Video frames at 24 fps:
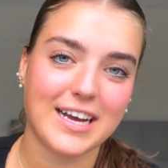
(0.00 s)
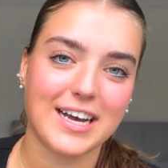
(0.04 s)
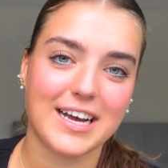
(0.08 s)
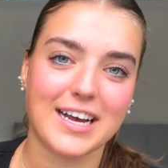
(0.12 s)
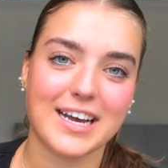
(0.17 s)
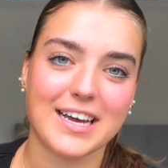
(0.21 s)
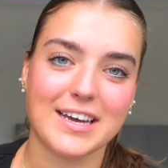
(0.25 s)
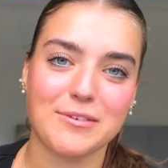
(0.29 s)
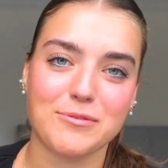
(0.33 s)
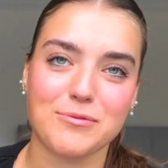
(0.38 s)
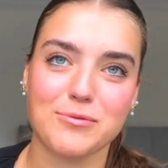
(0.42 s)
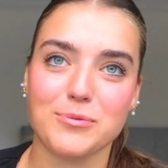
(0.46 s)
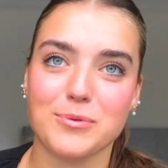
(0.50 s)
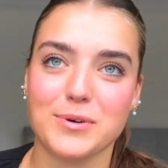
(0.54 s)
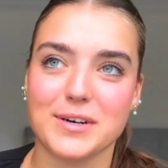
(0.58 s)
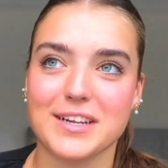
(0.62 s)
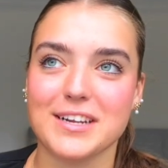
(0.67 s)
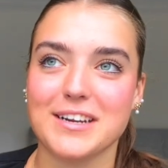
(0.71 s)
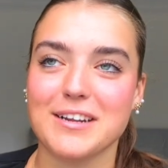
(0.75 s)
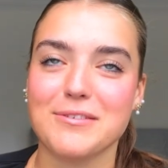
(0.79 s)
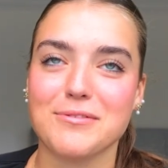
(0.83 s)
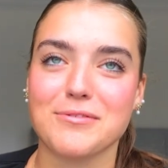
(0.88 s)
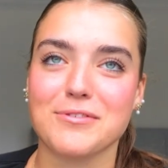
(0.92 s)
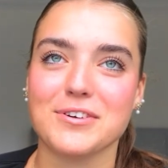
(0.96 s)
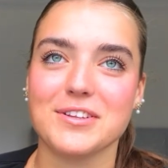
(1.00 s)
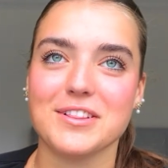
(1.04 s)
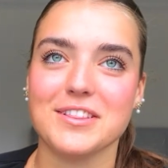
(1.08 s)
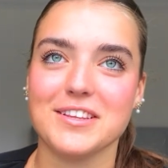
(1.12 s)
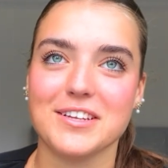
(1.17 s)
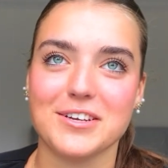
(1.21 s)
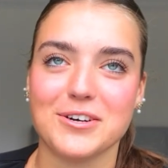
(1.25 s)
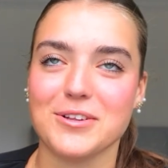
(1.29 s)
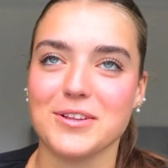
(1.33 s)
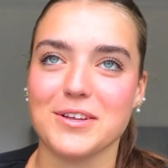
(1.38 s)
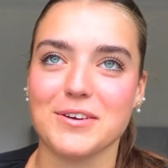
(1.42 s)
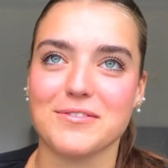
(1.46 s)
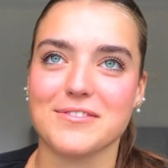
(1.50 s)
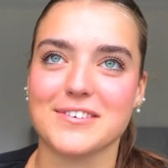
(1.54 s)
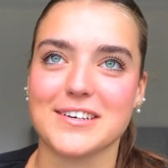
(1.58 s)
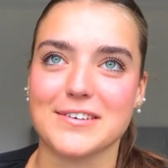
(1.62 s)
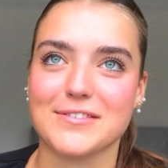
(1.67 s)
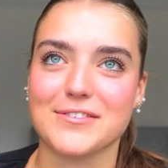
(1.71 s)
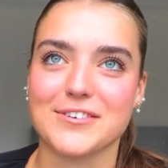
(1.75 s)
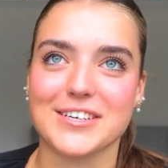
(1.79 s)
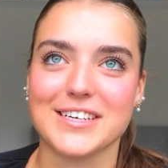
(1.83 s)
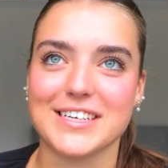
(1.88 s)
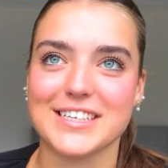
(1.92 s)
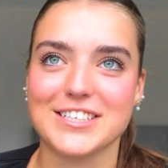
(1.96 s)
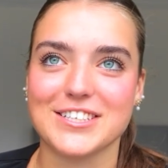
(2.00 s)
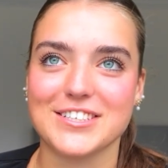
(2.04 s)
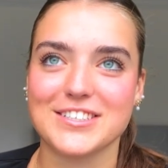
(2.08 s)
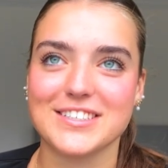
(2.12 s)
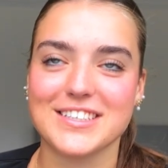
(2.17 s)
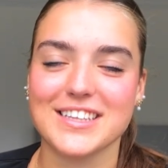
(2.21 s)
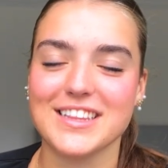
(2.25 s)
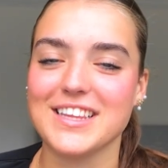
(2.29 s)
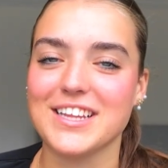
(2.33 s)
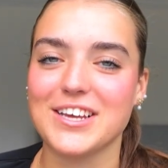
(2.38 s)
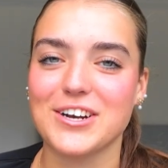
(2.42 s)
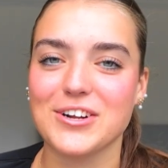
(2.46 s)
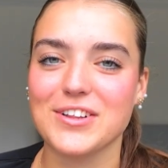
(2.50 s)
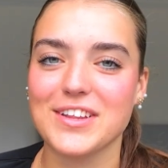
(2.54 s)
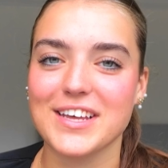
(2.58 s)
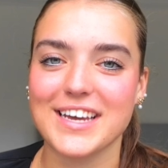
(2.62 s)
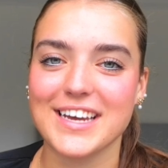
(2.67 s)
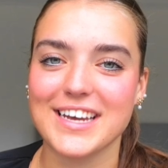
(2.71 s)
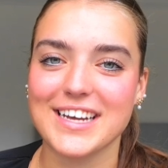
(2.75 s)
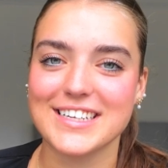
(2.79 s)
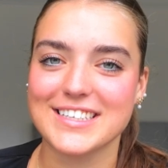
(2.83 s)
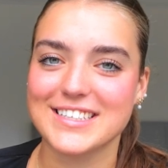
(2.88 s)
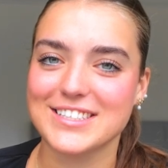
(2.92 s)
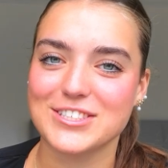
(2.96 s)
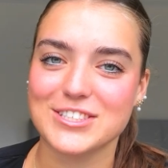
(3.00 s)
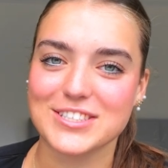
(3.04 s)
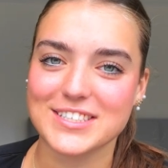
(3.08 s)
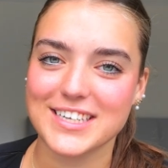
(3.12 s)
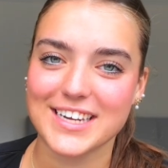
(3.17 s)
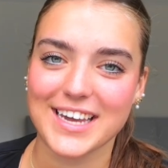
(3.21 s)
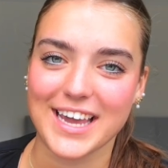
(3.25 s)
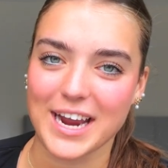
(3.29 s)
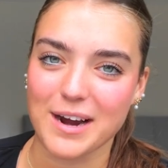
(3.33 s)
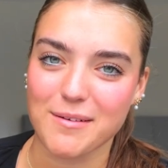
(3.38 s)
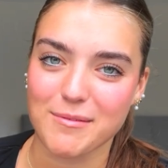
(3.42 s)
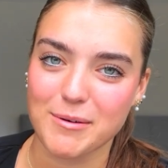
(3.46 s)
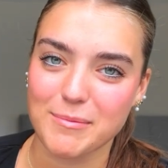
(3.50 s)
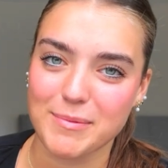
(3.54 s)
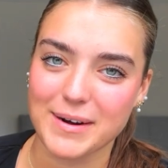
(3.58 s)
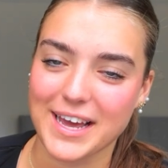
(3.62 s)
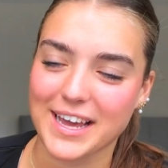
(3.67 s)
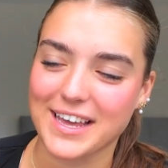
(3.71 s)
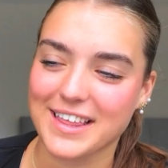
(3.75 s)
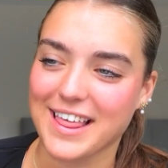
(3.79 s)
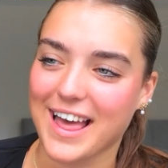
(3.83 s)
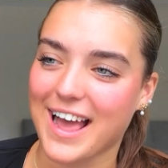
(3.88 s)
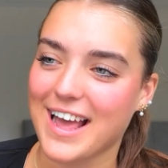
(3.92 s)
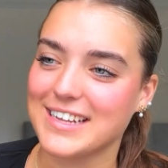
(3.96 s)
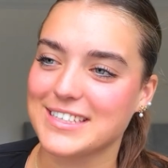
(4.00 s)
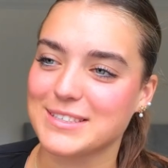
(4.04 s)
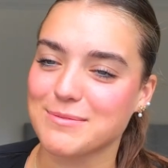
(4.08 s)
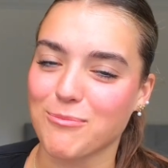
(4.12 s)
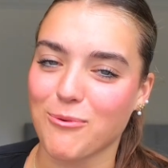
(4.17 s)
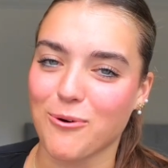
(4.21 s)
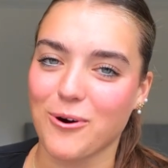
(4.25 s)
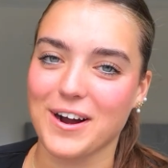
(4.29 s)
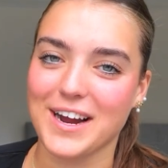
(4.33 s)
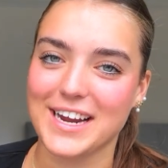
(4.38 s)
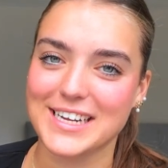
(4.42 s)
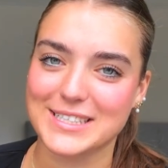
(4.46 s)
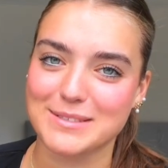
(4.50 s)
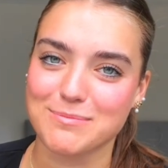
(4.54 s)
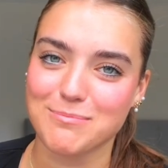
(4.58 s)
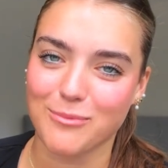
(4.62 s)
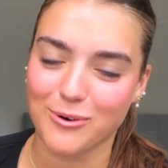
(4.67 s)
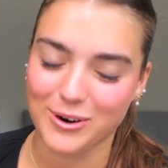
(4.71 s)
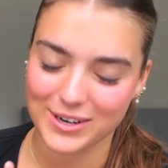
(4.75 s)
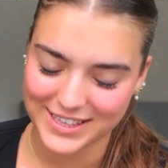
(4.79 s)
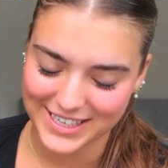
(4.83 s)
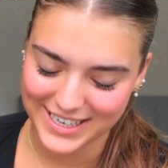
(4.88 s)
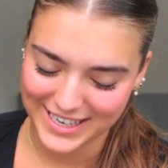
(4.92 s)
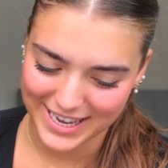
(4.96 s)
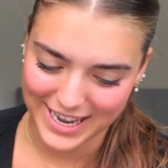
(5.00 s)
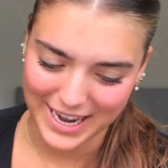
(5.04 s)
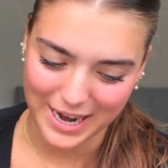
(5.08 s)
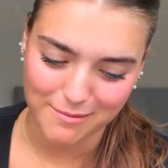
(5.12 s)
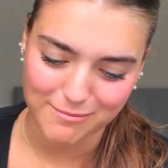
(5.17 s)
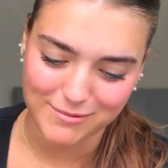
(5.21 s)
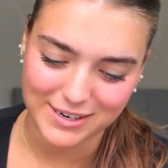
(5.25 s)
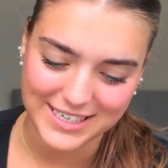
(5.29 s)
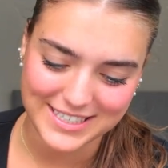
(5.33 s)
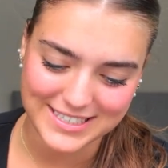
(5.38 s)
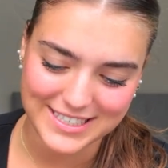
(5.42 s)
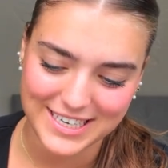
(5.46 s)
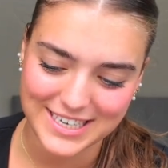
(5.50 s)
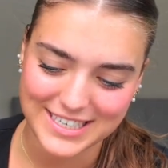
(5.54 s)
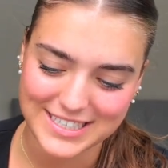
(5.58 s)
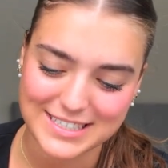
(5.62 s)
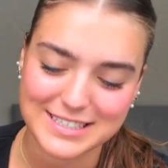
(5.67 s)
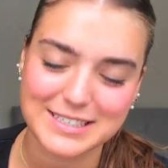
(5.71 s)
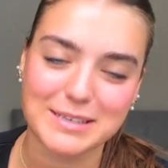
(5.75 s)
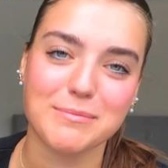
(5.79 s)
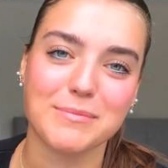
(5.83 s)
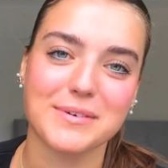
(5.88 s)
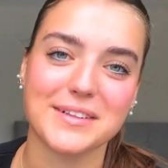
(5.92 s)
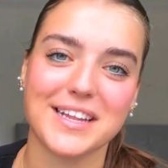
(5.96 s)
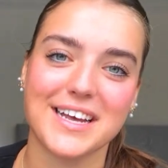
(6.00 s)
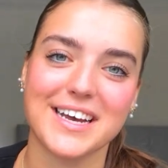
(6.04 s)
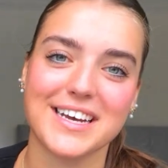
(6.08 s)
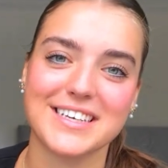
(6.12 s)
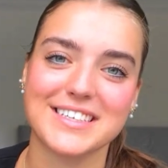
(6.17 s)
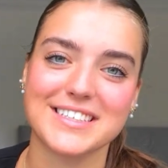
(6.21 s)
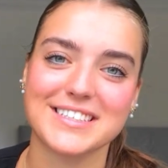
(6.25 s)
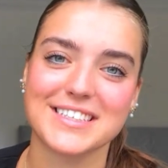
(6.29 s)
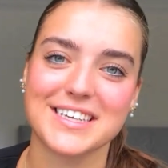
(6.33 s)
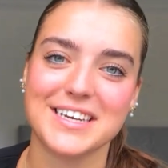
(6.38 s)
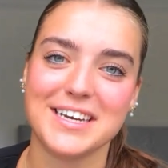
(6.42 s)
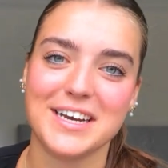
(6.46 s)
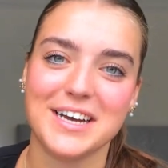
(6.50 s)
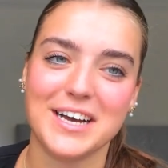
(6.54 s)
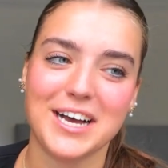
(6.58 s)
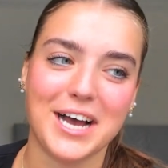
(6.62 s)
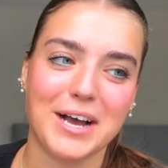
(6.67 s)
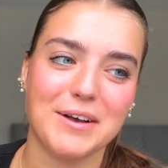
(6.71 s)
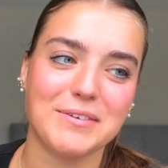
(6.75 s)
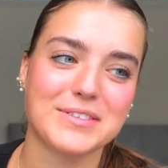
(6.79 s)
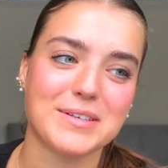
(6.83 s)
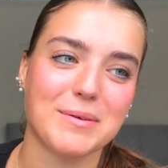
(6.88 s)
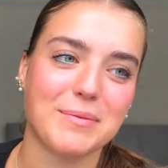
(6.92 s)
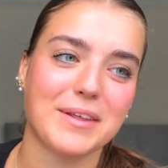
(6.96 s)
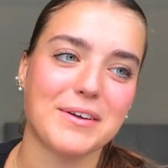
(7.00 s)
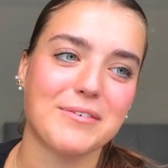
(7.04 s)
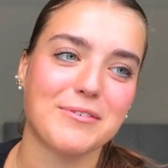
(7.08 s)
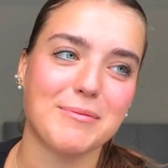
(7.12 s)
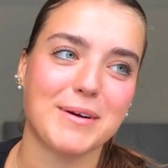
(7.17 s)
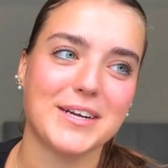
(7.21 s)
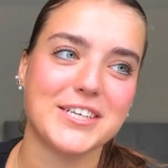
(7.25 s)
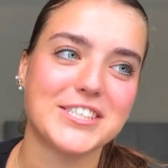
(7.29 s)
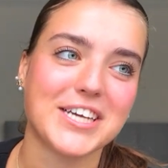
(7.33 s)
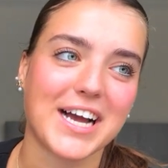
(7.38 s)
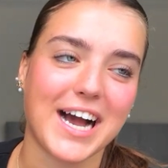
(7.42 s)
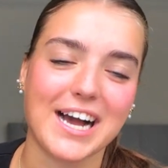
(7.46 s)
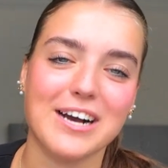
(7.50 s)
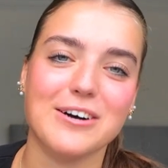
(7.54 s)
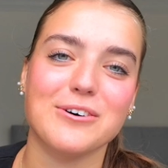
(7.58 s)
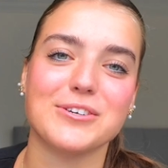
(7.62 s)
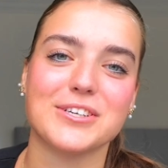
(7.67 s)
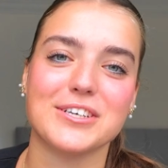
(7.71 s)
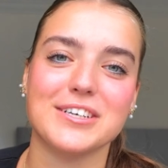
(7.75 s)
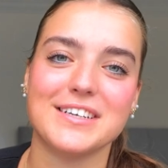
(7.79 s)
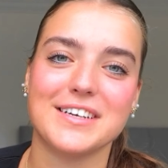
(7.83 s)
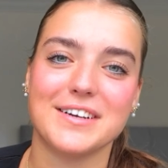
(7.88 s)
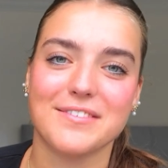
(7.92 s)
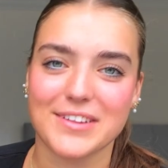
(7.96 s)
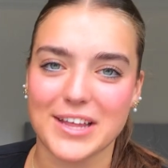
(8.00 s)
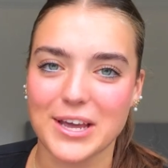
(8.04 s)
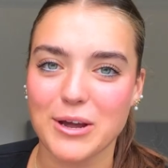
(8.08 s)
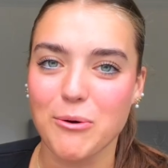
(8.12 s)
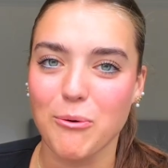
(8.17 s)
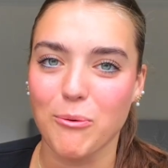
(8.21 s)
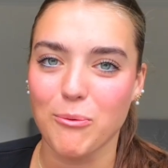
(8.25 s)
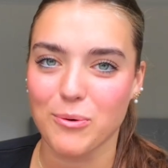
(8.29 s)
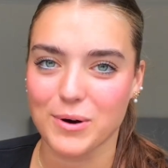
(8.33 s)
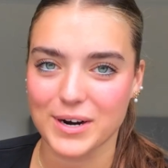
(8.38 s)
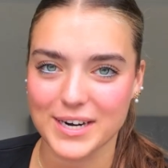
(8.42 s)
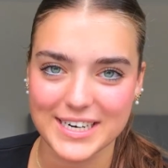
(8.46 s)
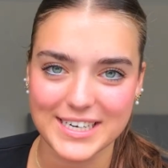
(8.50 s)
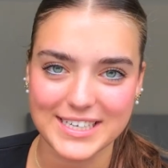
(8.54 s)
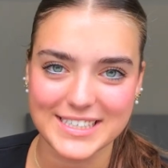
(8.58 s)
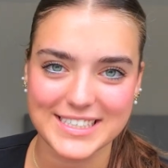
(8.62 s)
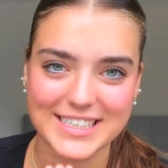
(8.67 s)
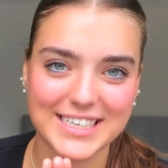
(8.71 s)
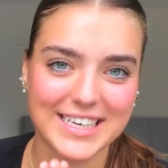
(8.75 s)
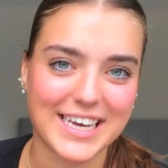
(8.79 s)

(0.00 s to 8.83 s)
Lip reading: I've wanted it for literally forever. It's just a camera, but it's more than a camera. It's like a symbolize of something from my childhood of like working to